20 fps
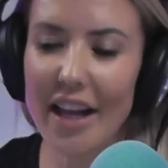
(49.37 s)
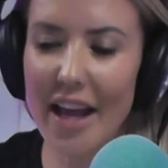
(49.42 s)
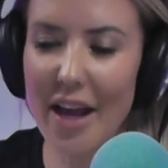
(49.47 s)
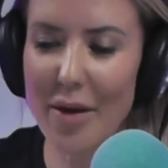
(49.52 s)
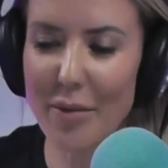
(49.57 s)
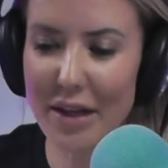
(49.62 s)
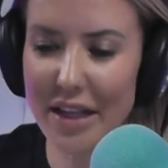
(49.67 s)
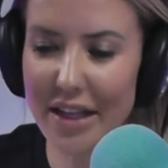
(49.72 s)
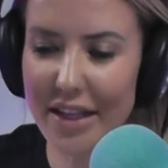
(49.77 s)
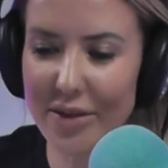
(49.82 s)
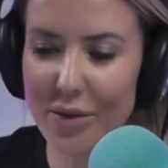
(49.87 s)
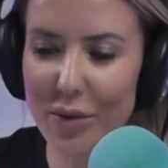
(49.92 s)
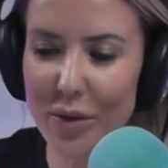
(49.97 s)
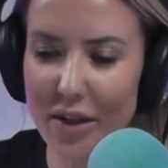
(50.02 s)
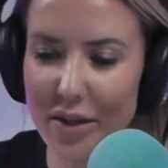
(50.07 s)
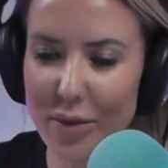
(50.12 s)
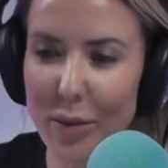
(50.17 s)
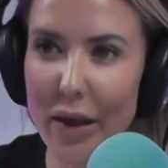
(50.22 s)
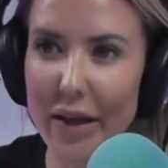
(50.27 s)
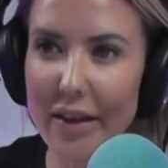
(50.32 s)
On. Like, how many years would
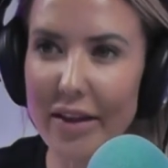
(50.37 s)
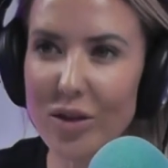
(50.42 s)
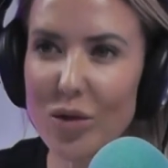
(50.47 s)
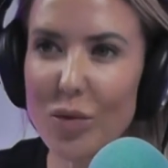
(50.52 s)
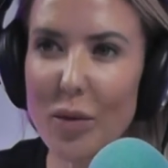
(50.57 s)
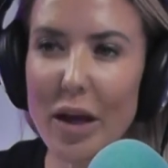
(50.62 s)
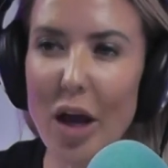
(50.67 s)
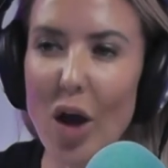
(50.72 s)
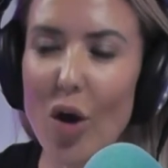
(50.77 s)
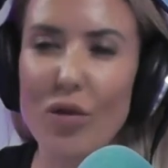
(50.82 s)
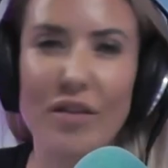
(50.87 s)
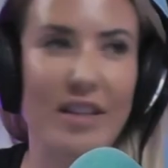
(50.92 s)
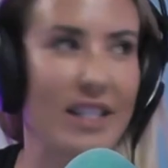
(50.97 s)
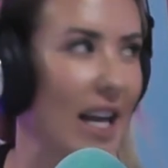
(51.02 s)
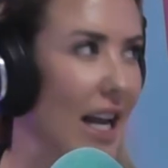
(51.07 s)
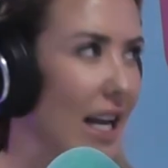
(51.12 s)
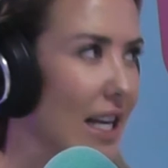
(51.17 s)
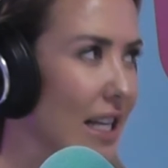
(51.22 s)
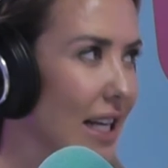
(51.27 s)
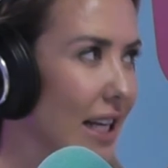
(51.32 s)
this be? This would be over
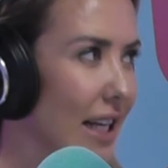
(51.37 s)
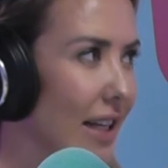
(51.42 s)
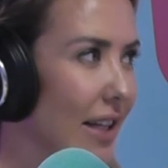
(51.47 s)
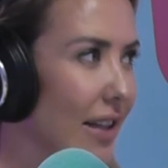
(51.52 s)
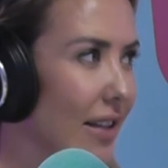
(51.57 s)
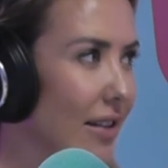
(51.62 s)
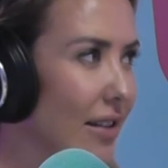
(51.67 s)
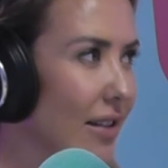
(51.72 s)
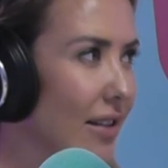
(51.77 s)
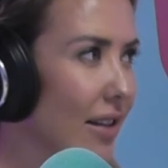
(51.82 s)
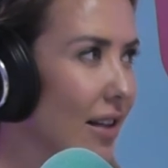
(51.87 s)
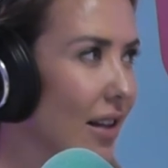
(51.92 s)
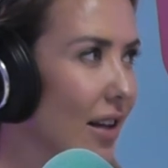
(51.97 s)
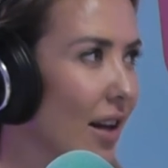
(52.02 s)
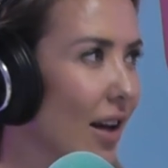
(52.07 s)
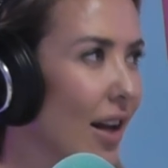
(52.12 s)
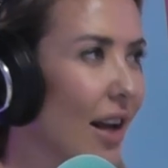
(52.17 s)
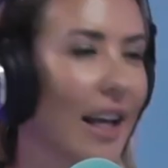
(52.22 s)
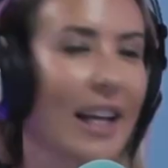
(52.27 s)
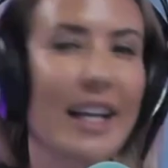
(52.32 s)
ten years. It just won't
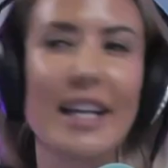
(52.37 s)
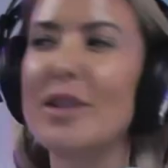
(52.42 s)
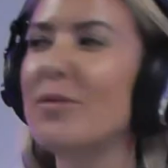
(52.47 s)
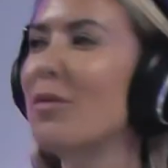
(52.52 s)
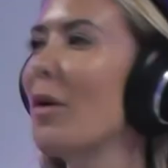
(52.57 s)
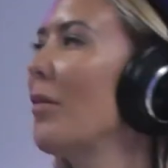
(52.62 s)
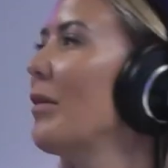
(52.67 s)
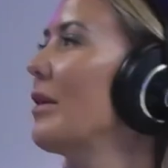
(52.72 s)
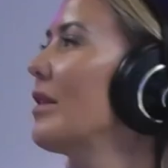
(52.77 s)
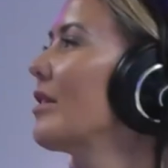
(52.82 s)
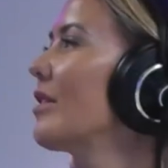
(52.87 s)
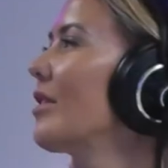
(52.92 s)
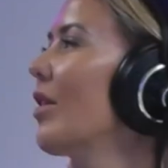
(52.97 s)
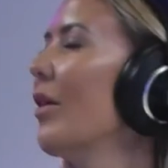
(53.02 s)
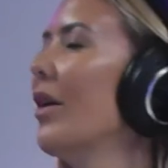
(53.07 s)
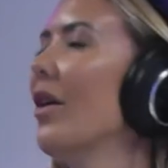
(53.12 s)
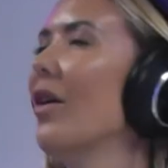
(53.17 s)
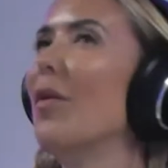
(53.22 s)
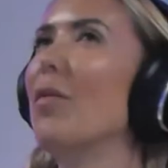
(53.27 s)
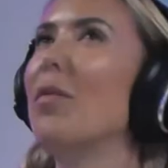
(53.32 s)
go like, away. Like, he's probably just
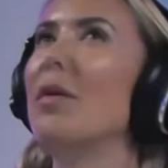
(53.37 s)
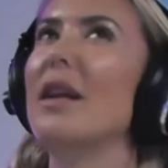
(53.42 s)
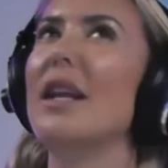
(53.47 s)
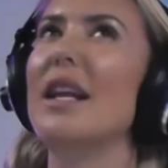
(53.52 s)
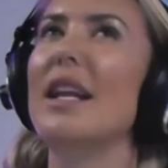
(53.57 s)
going, oh, no.